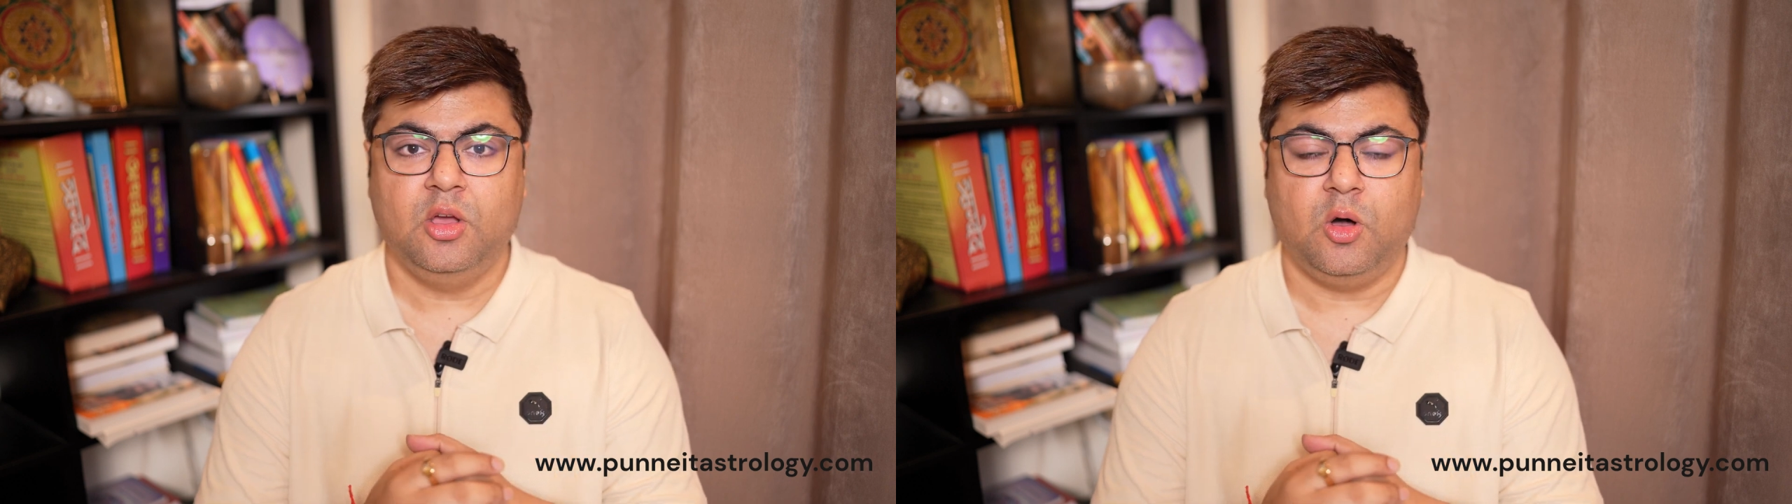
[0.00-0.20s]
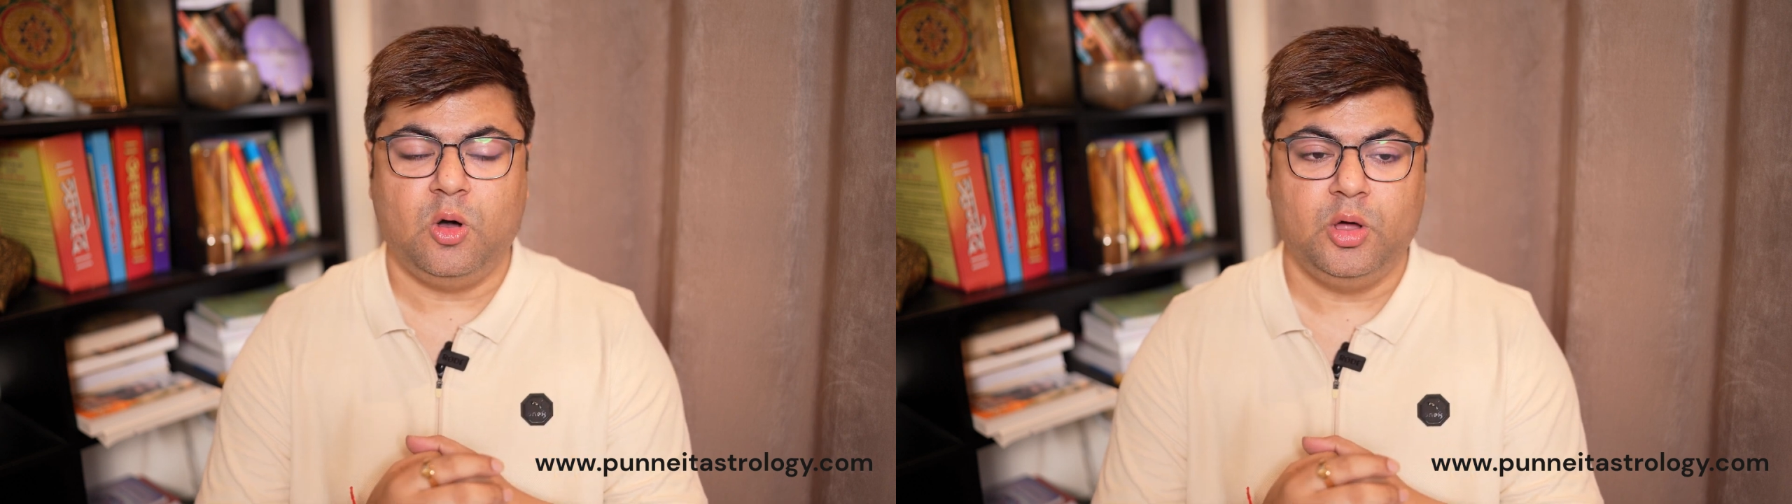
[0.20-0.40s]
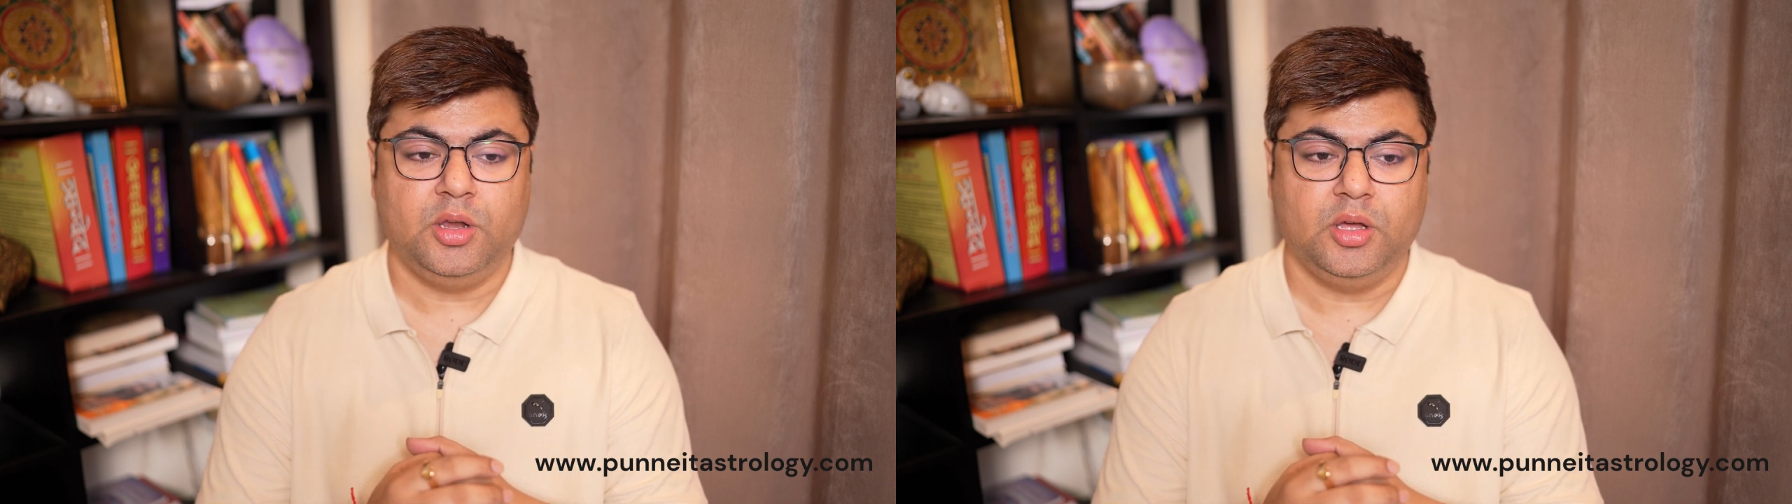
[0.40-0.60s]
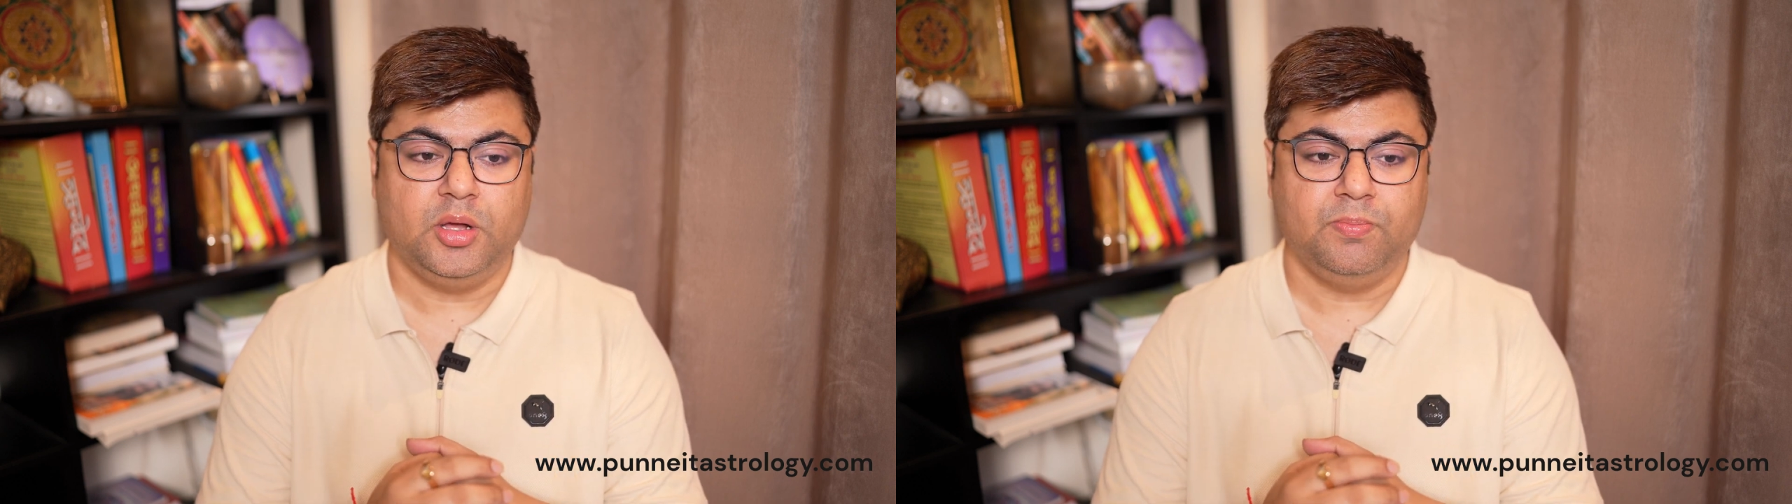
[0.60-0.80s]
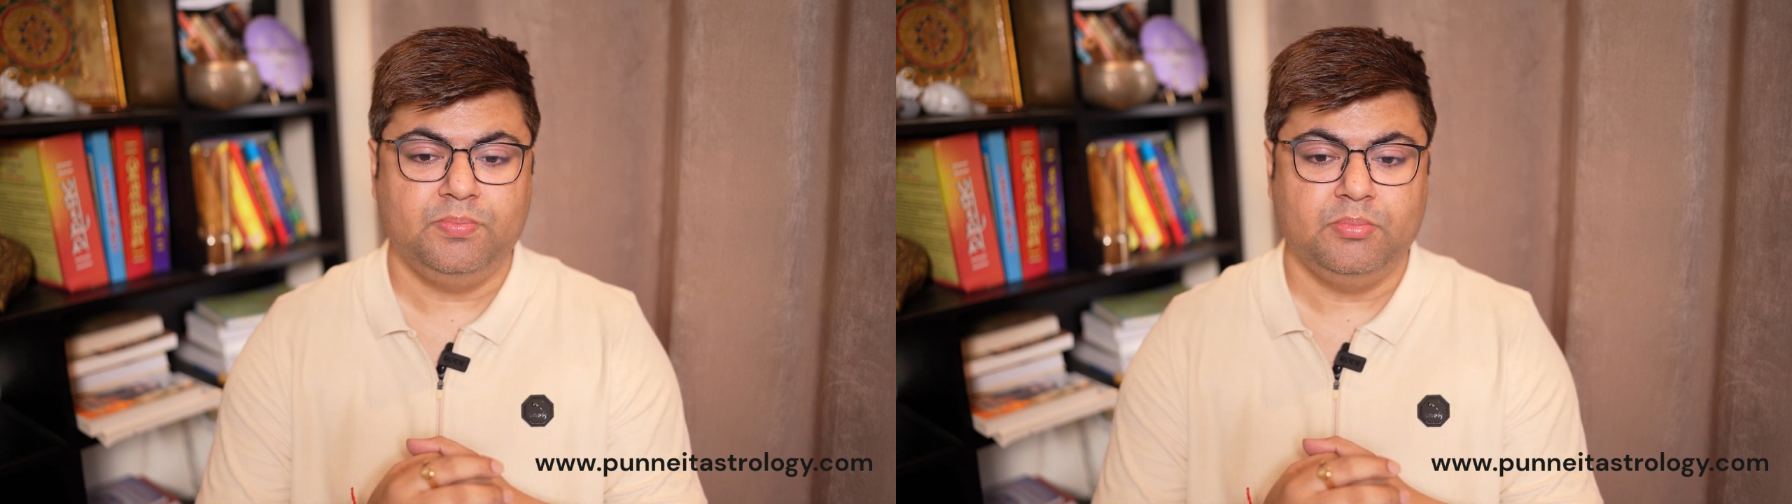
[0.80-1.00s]

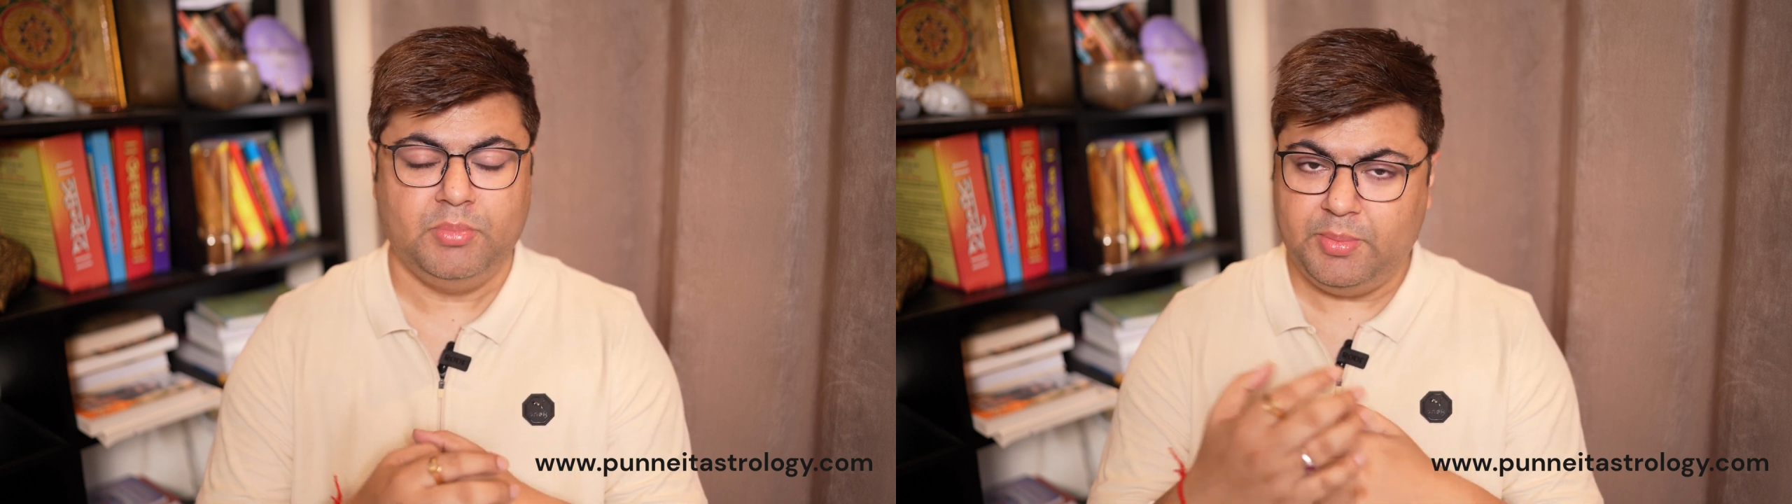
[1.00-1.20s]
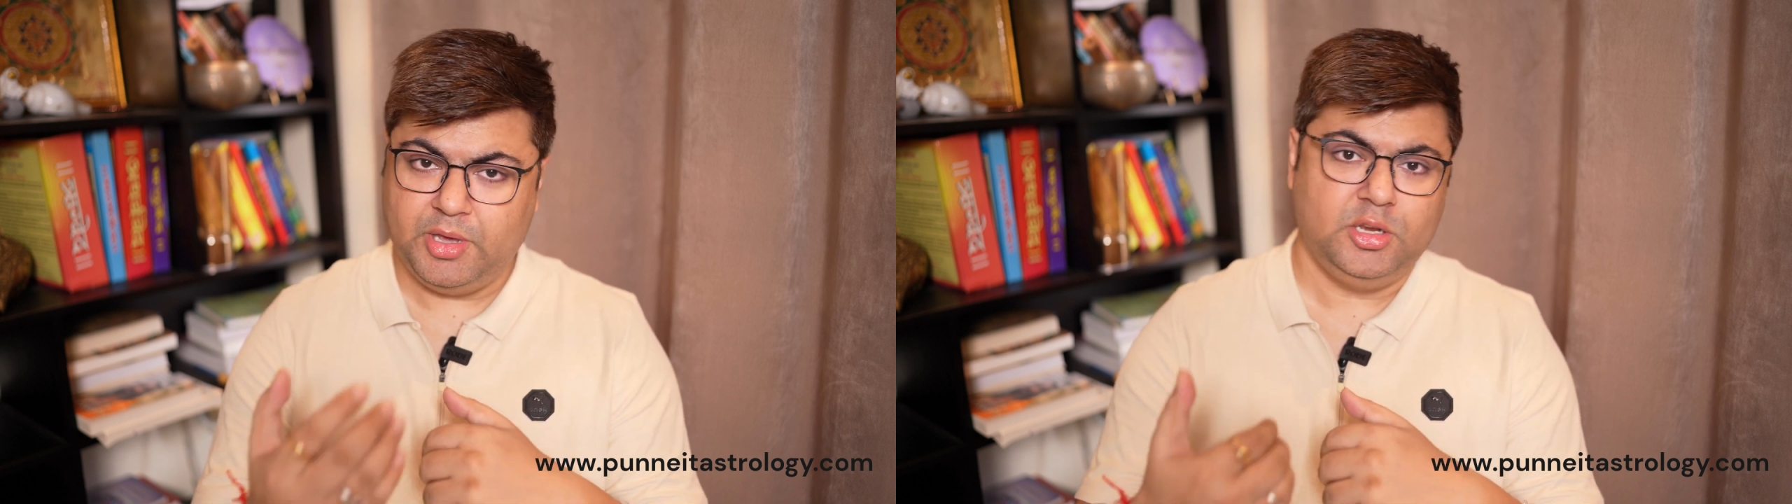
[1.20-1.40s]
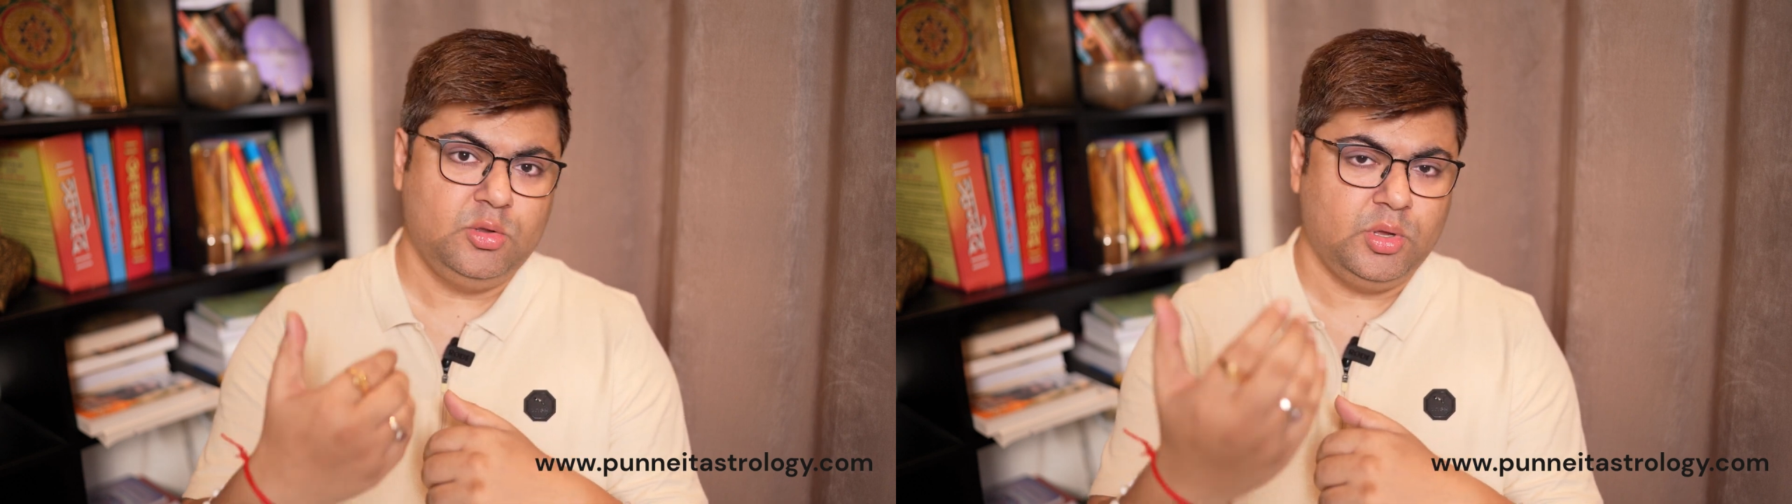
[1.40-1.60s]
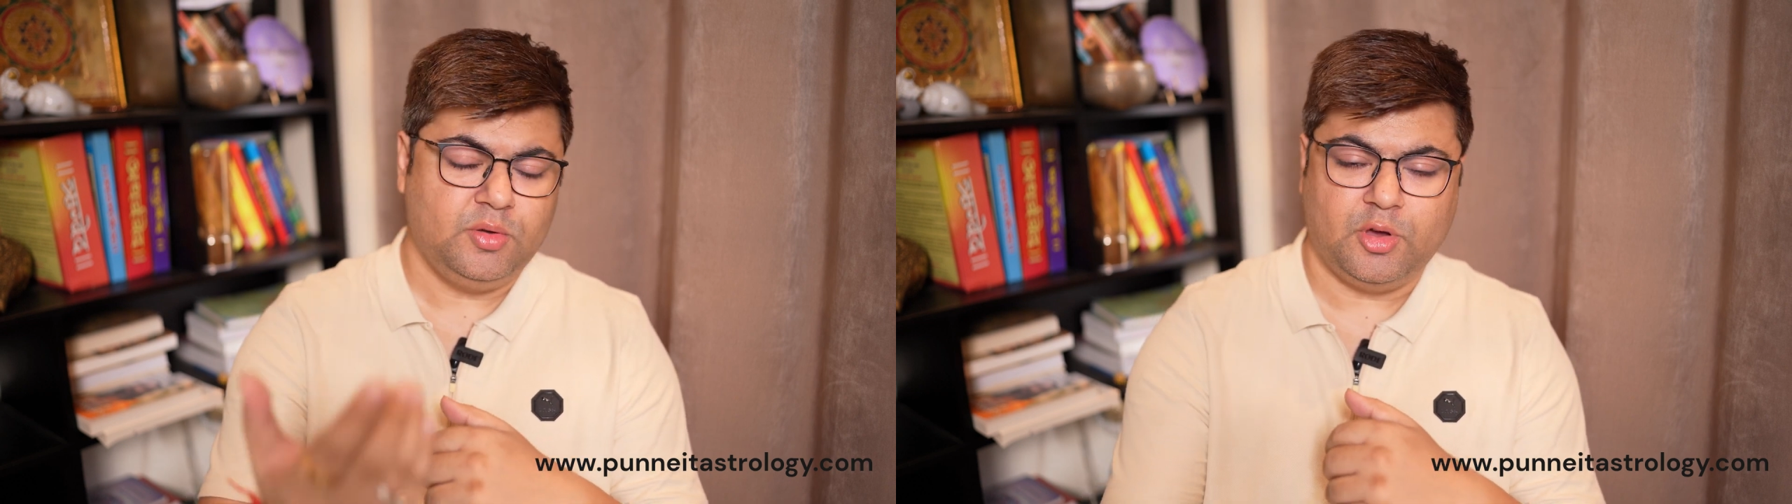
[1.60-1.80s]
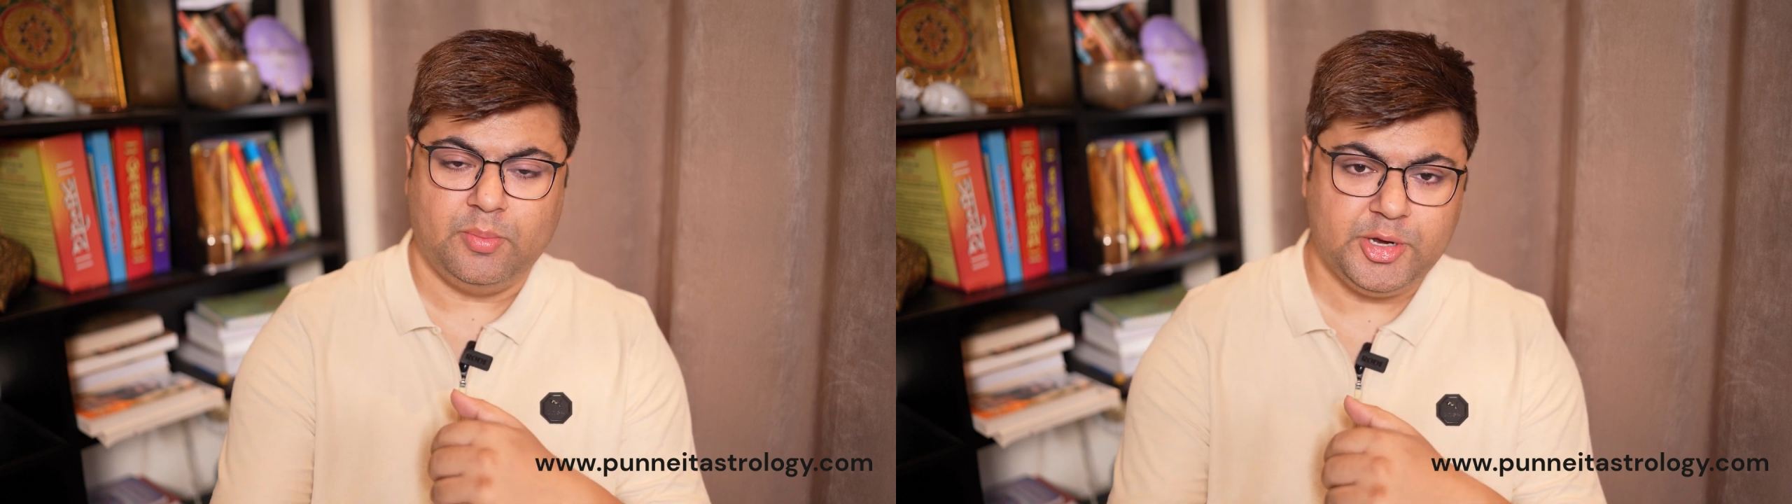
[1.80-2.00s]
on maybe a new
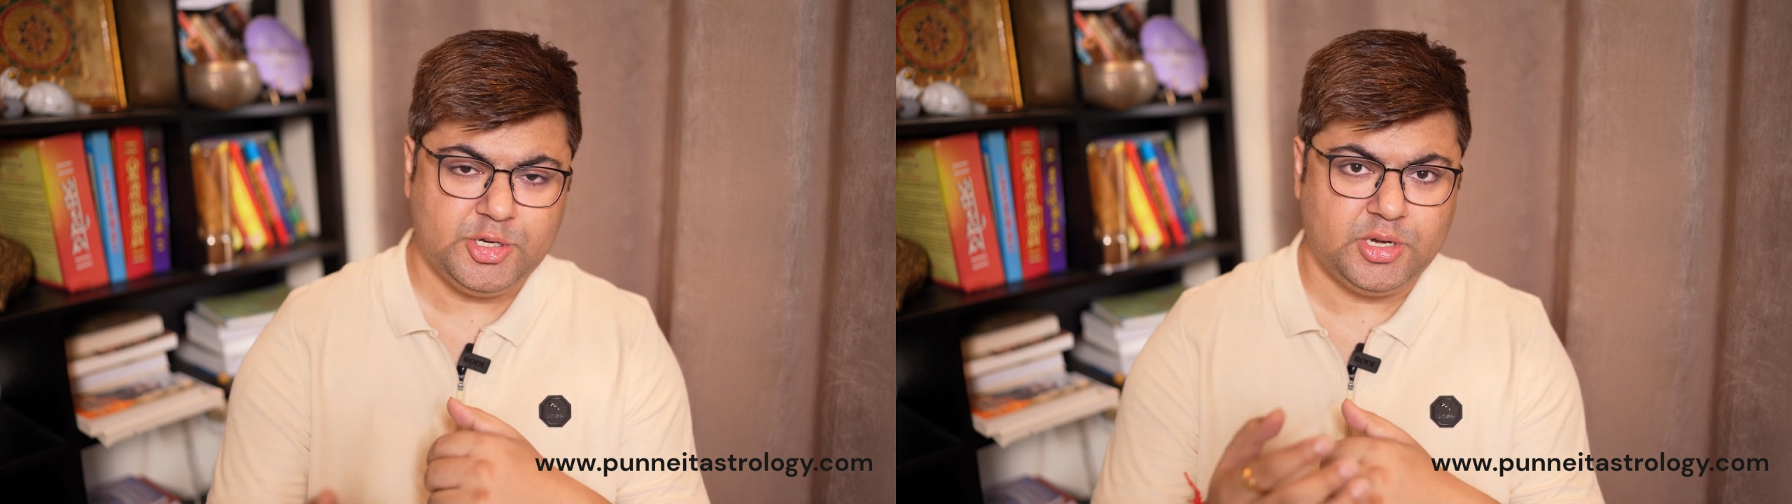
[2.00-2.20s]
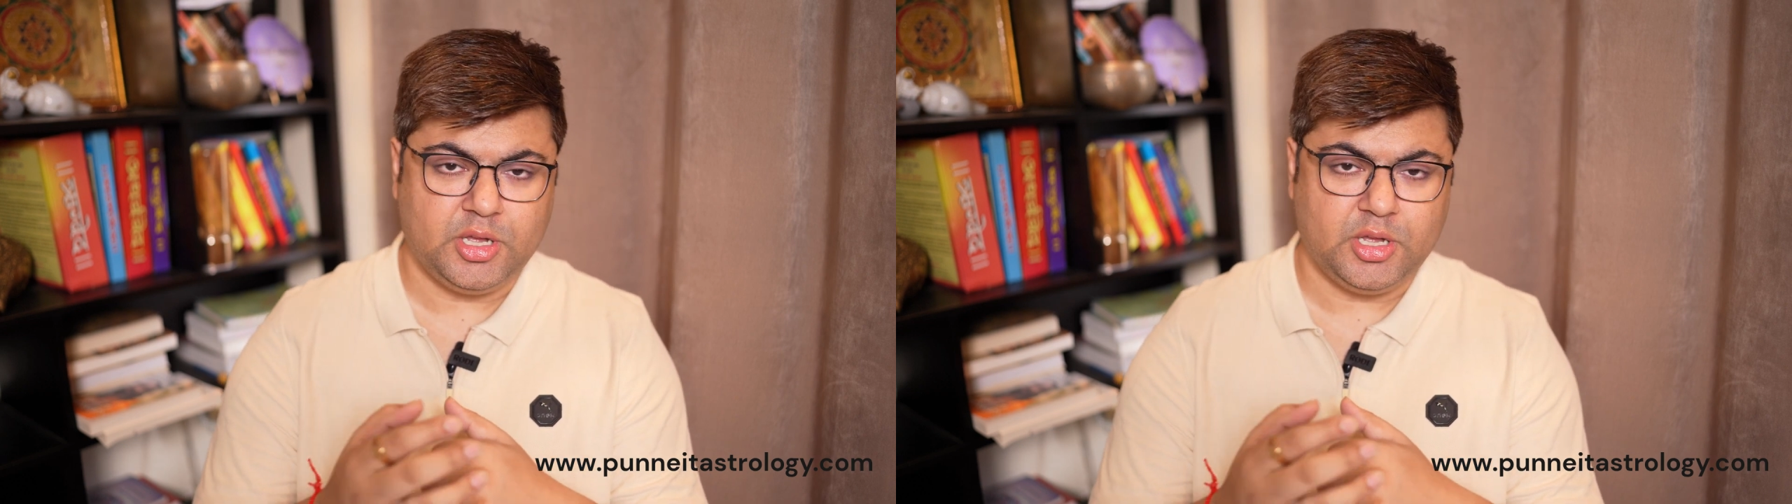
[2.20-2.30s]
information